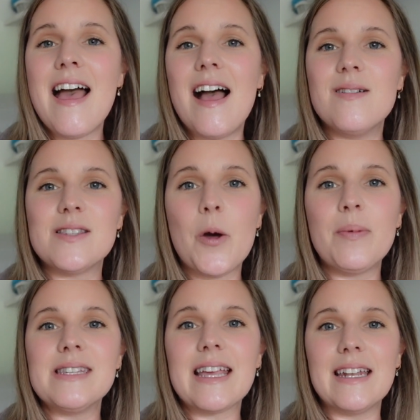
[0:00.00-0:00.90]
I was
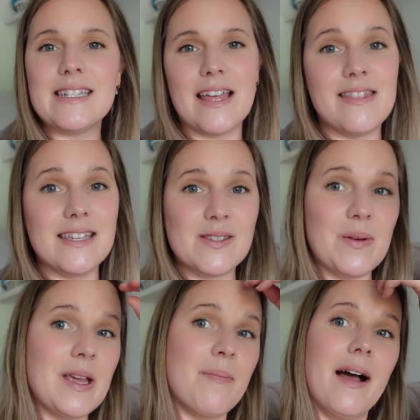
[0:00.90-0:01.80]
hoping to get it done this
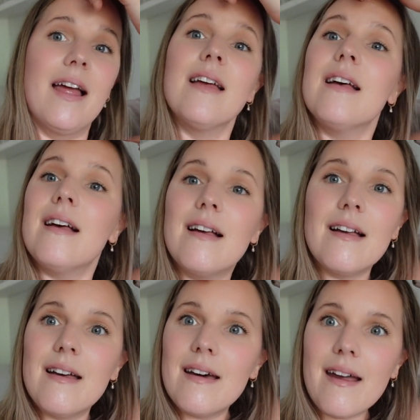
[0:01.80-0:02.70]
week, but
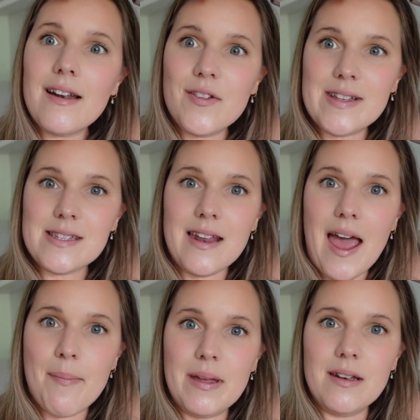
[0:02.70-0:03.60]
I don't know if that's gonna
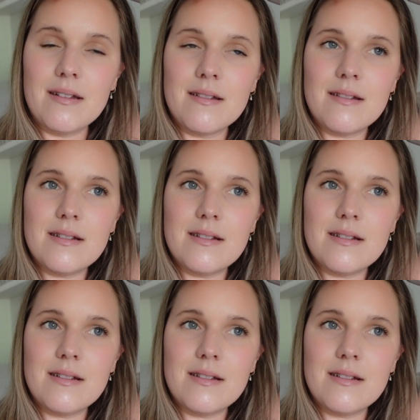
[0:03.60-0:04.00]
happen.